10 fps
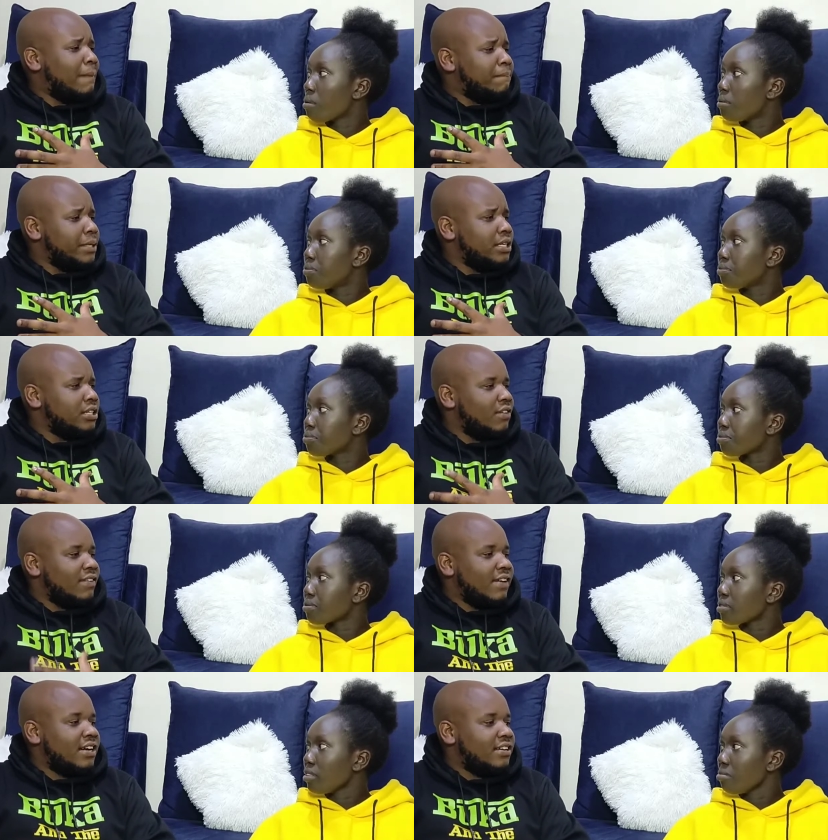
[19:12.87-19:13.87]
Speaker 1: pumping.
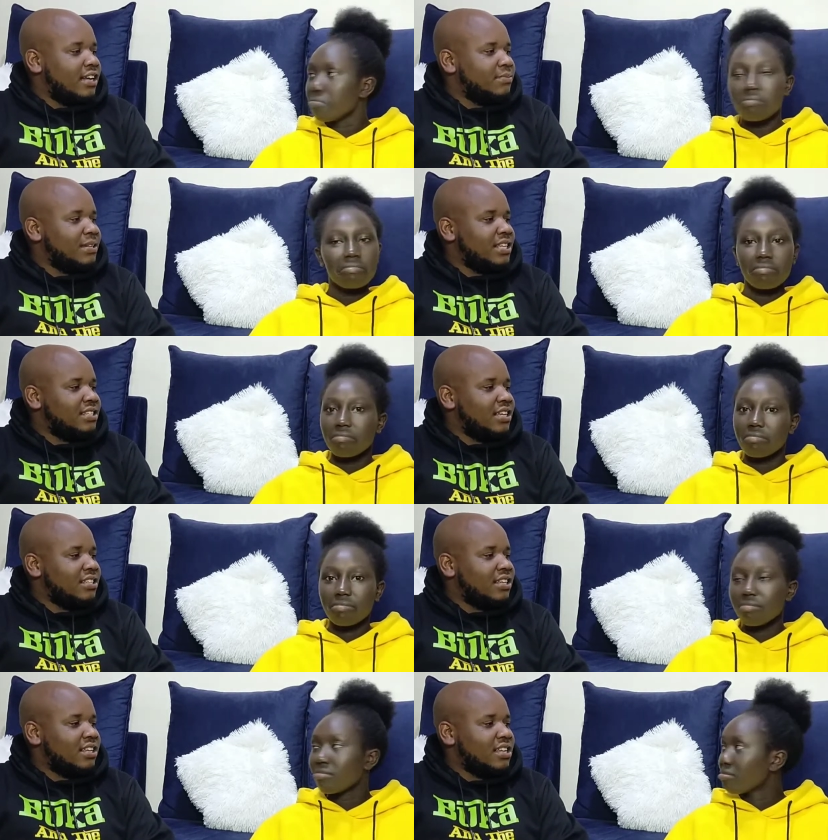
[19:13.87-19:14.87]
you never experienced
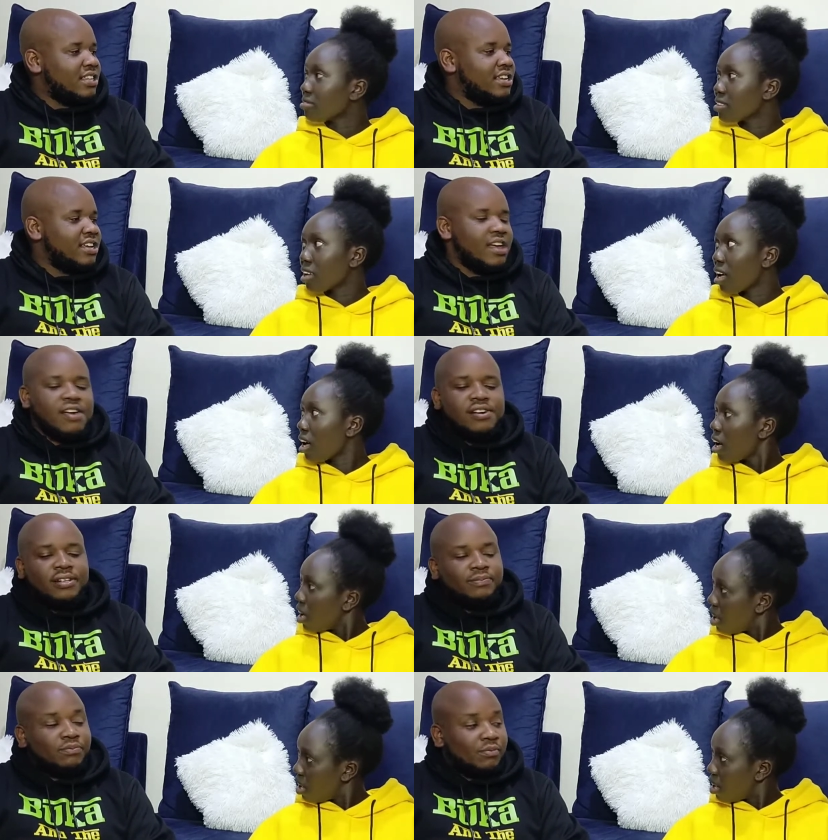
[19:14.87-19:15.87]
such, such thing?
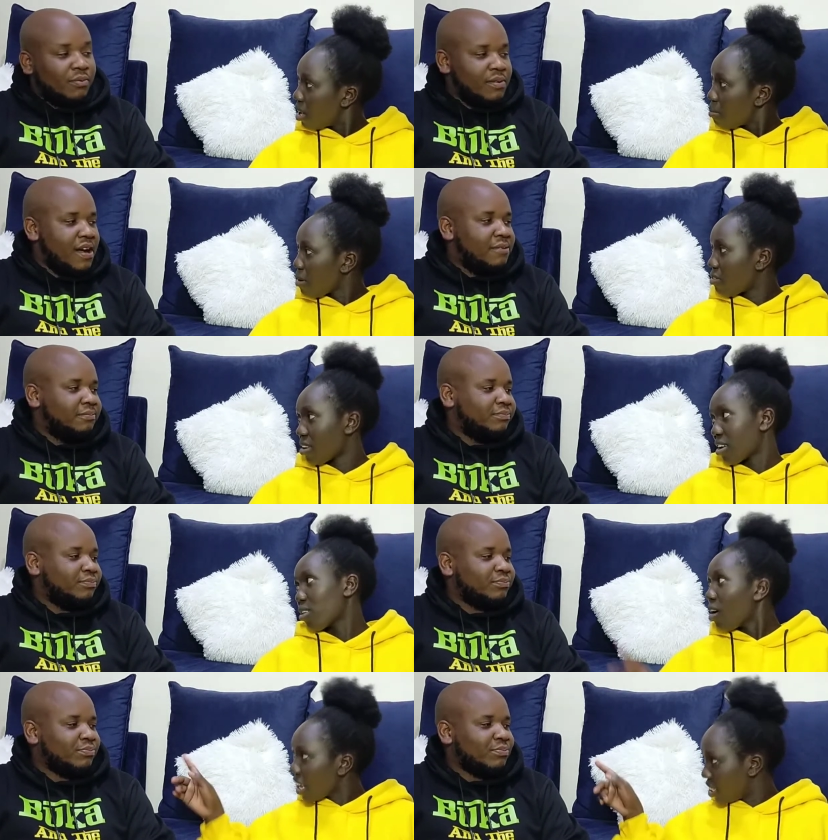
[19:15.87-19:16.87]
Yeah.
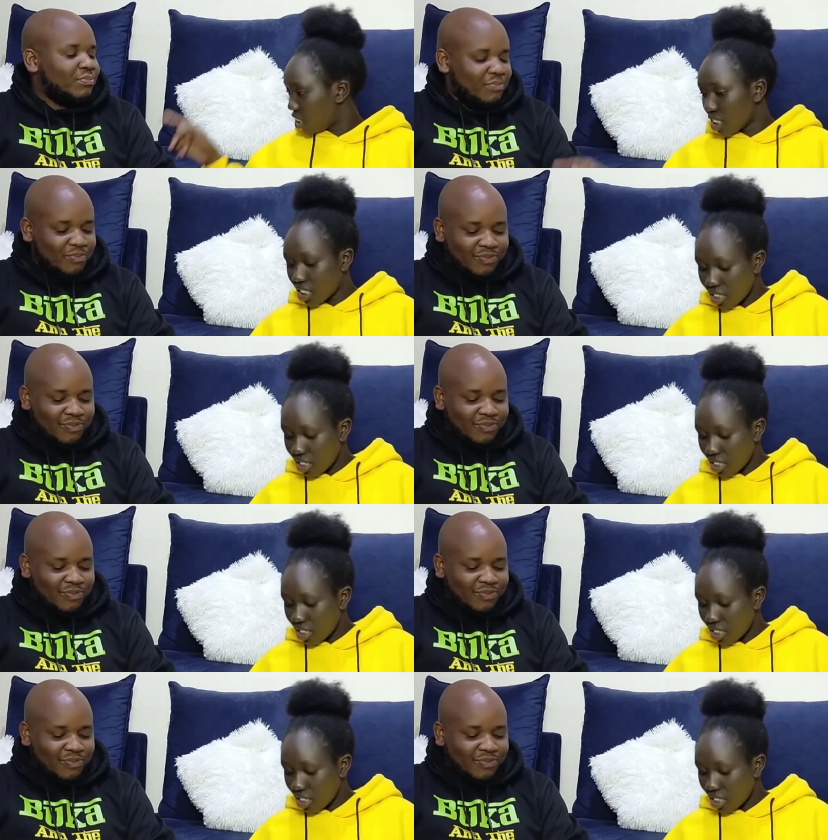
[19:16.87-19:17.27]
Speaker 2: Friend, go get shit.